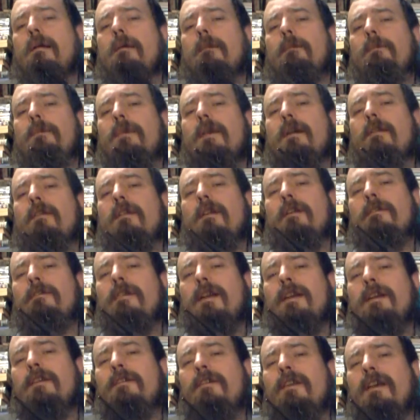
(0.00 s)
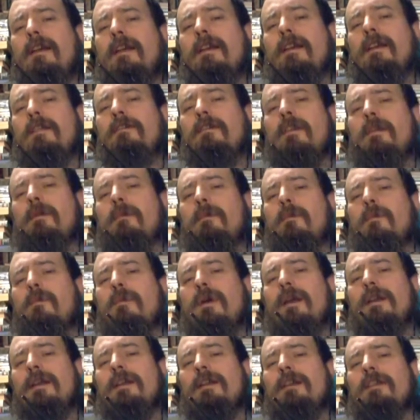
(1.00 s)
Now I've got a funny feeling if you
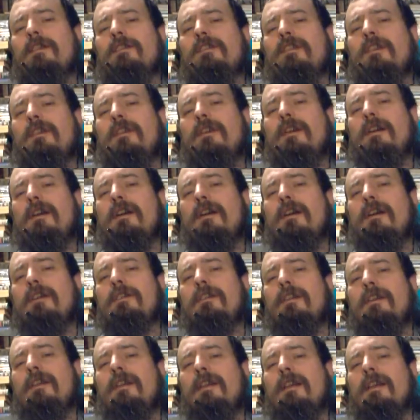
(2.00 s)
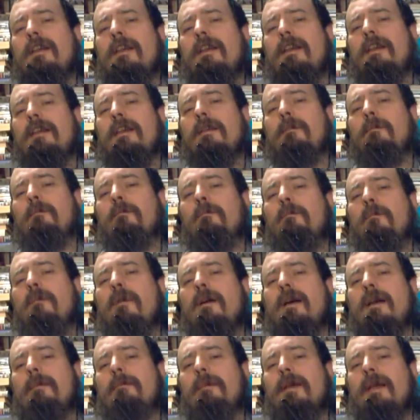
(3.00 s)
went at this too hard, it
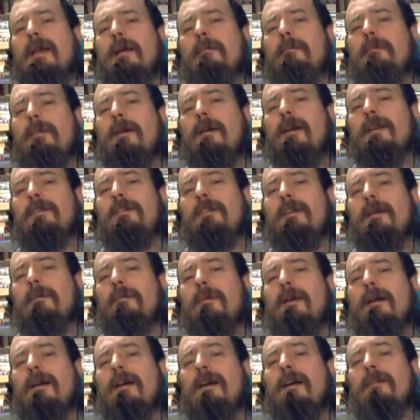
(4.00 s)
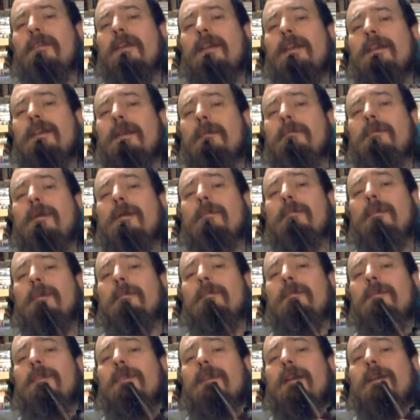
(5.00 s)
might become bitey, but I haven't had that problem
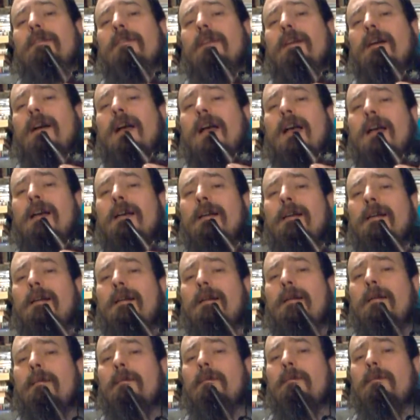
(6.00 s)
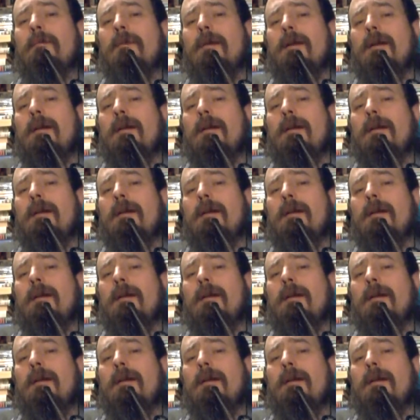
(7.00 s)
so far. But